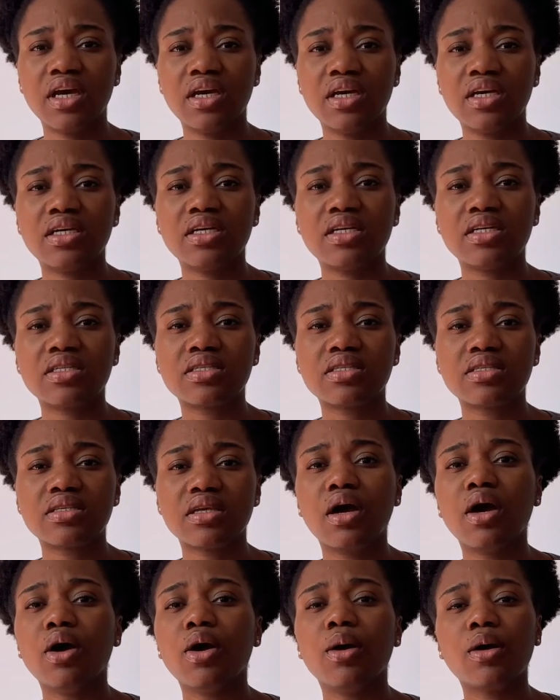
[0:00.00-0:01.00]
is
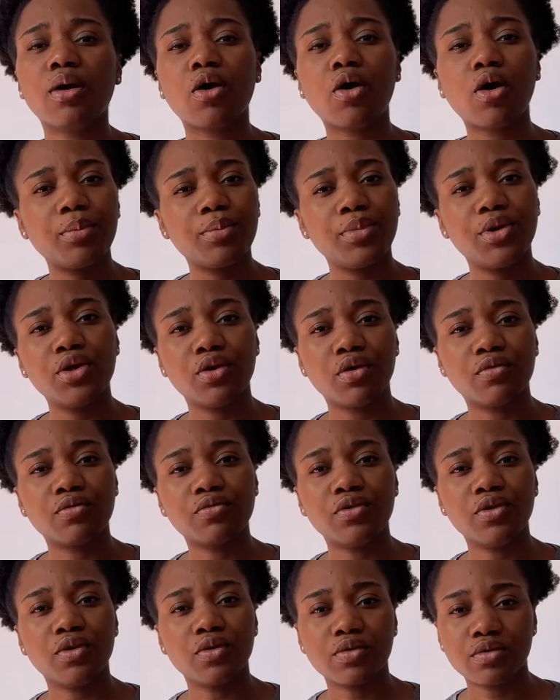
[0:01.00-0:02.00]
a copy of
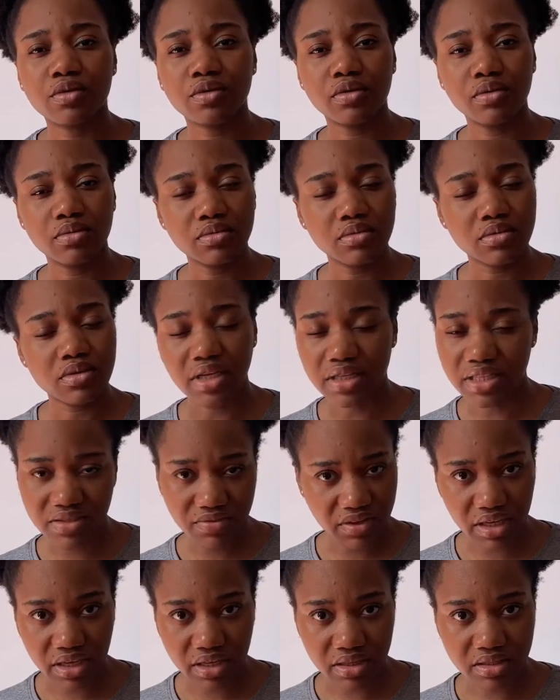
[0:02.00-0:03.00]
your
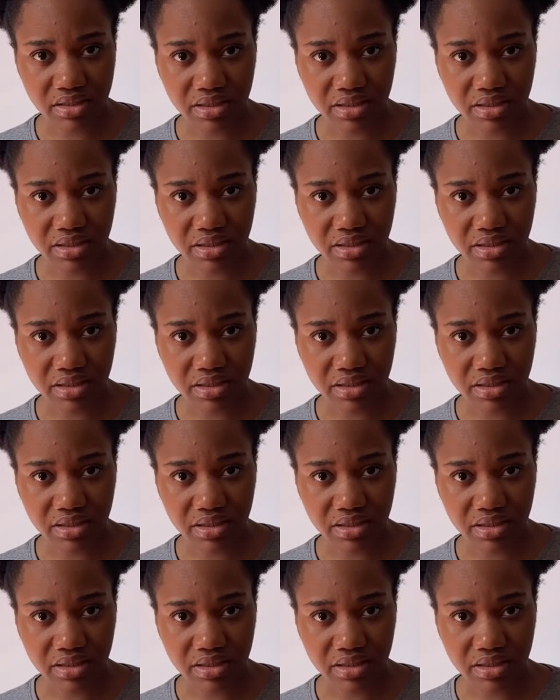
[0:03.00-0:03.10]
certificate,